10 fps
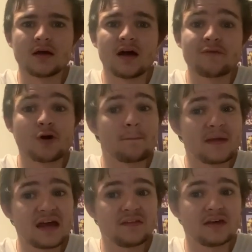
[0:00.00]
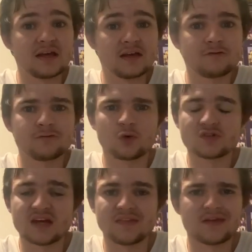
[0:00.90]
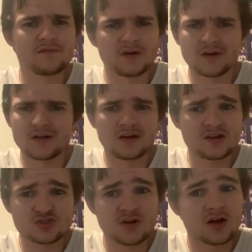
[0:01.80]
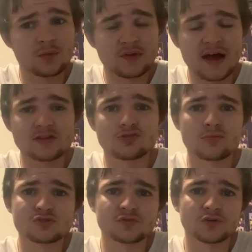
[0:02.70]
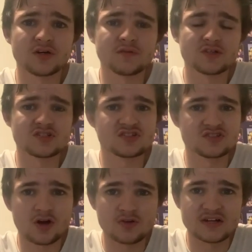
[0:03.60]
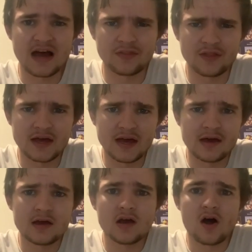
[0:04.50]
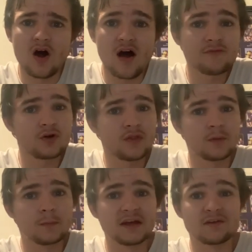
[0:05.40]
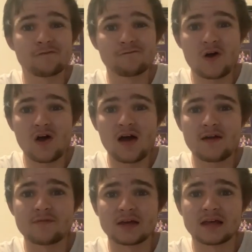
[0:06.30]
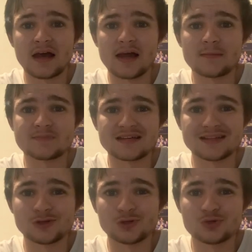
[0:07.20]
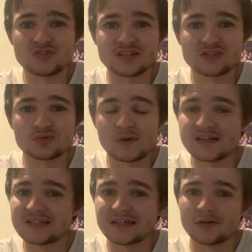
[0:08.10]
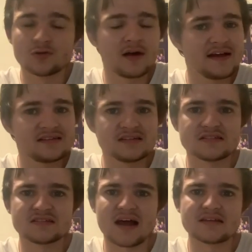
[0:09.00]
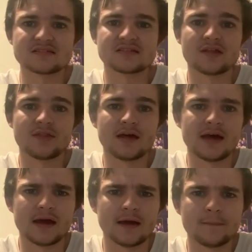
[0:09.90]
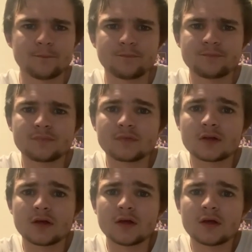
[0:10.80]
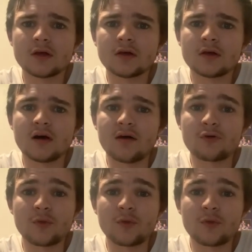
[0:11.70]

I've got Manly in 14th. They're very, you're going to struggle without Tom Trbojevic. There's no doubt there. I've got them winning five games and losing 20. Crazy stats there. I've got the